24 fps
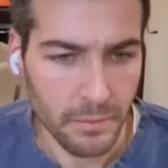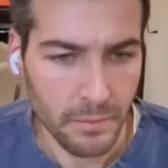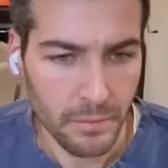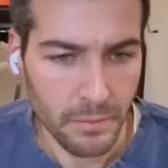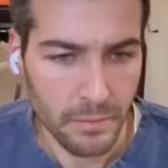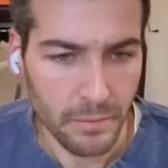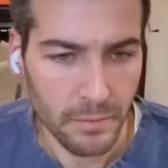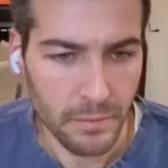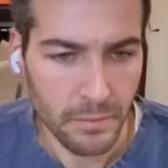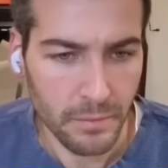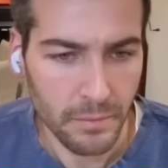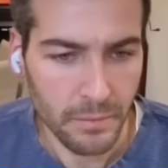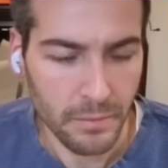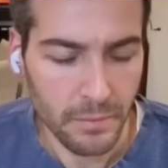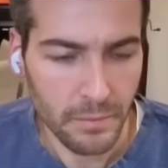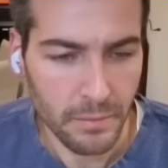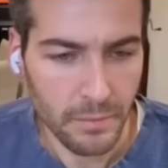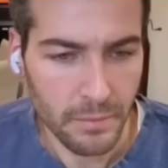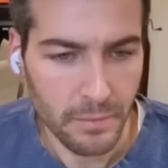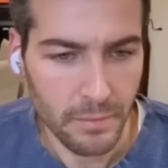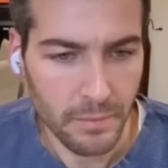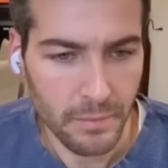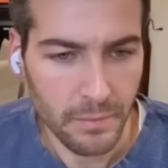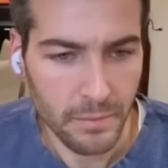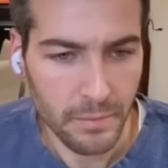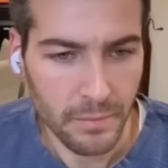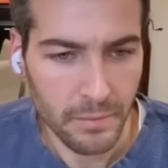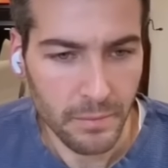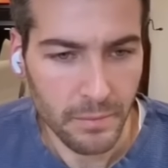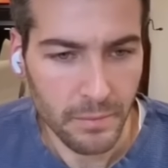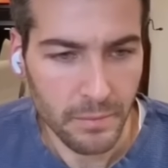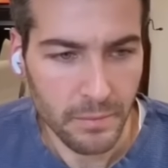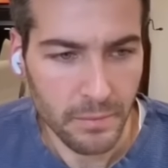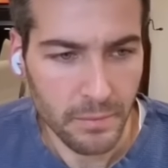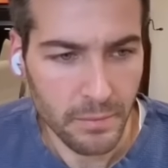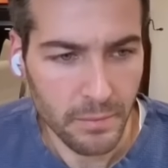
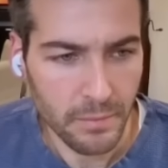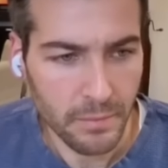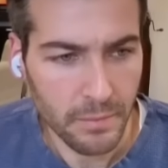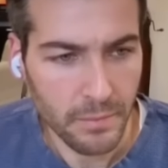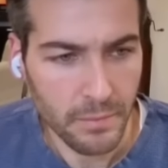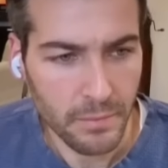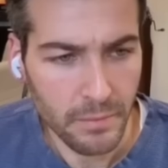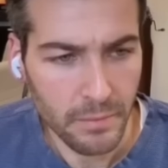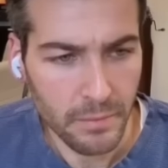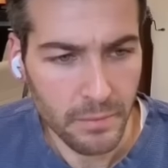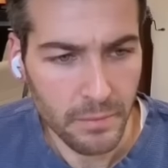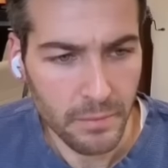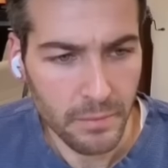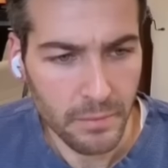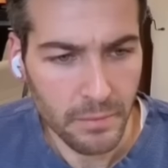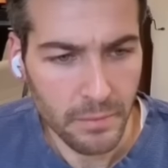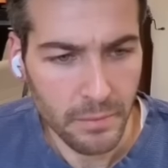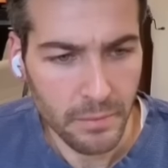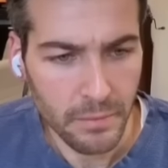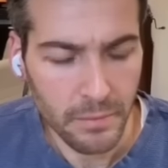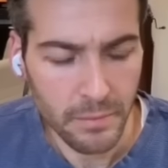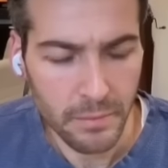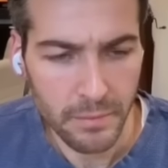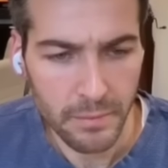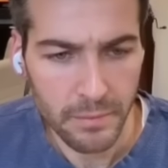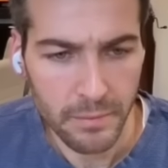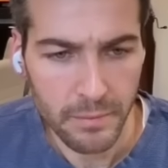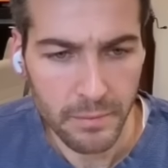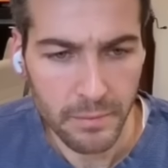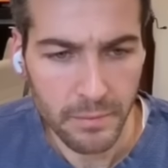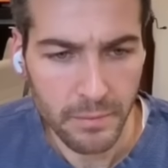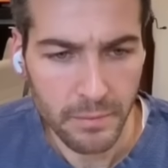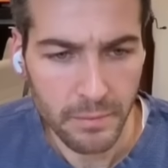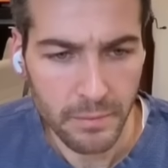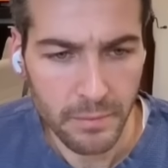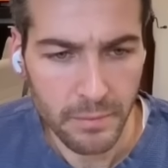
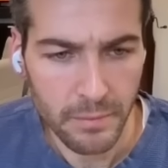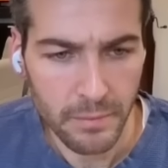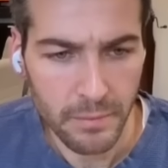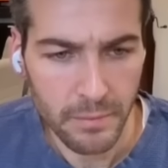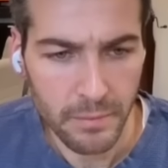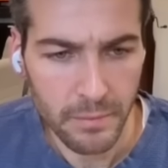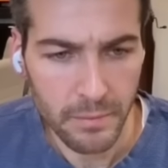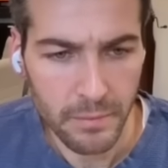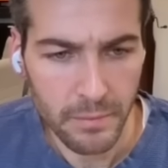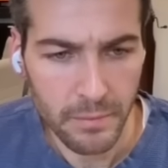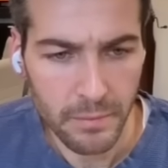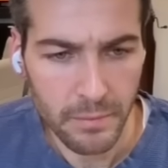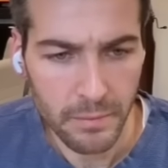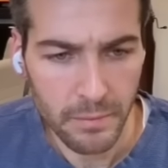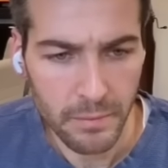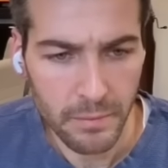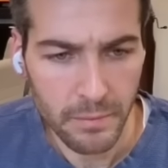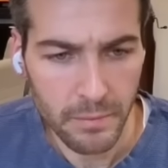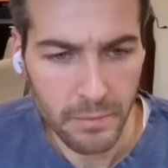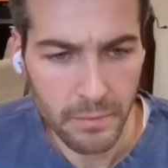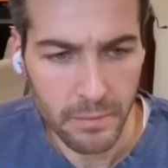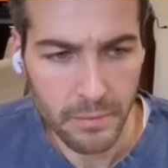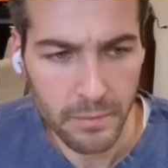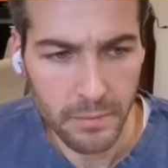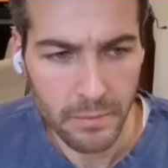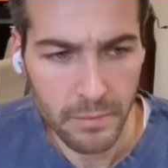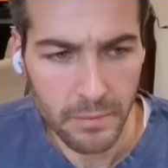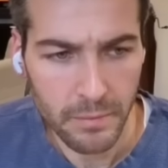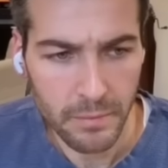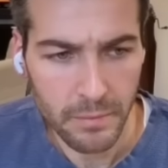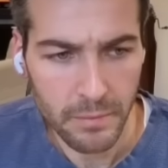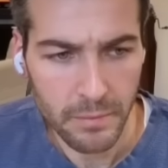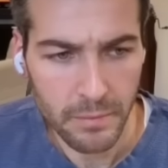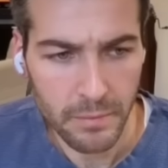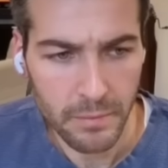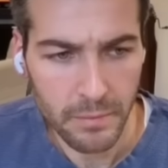
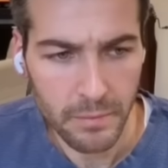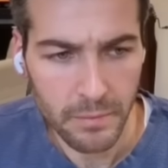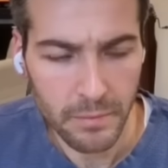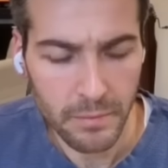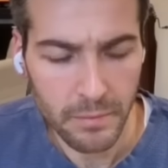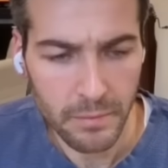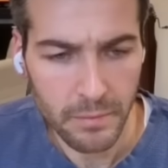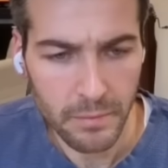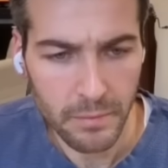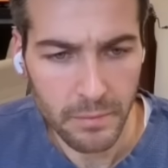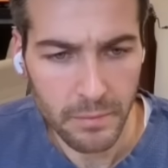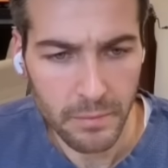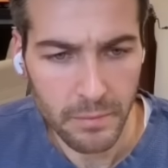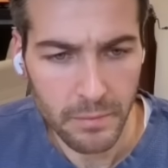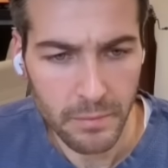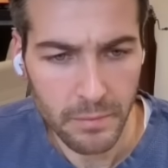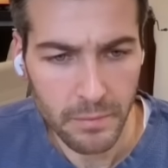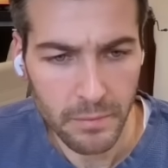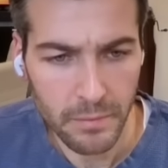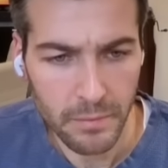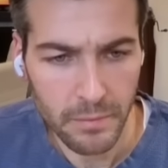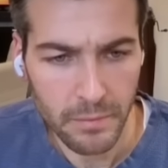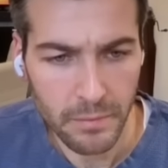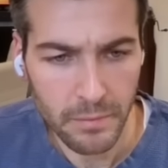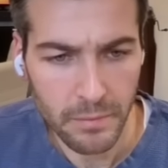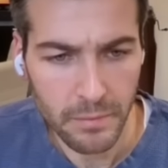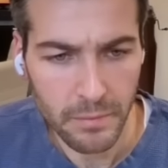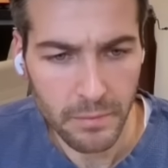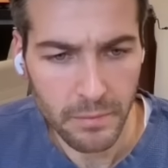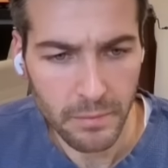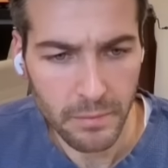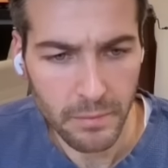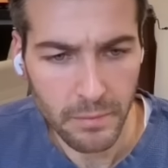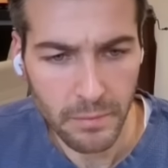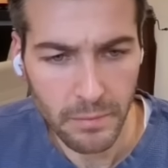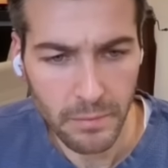
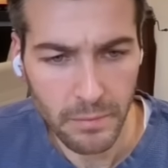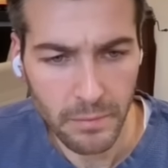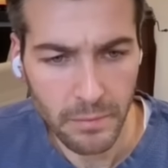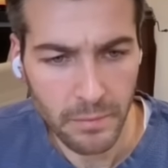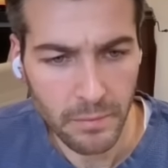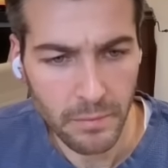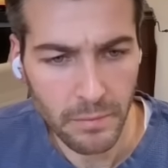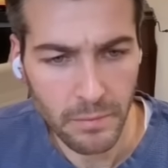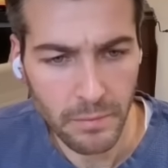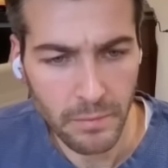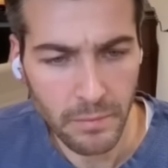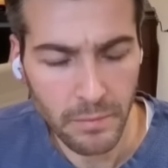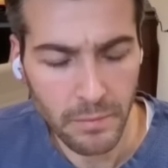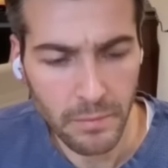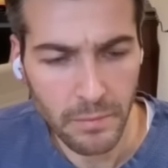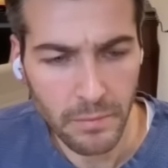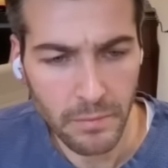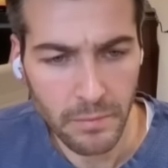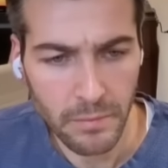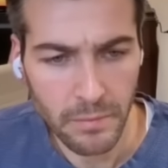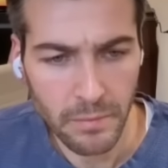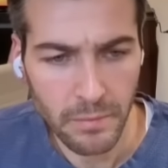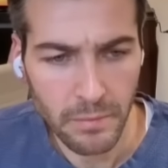(silent)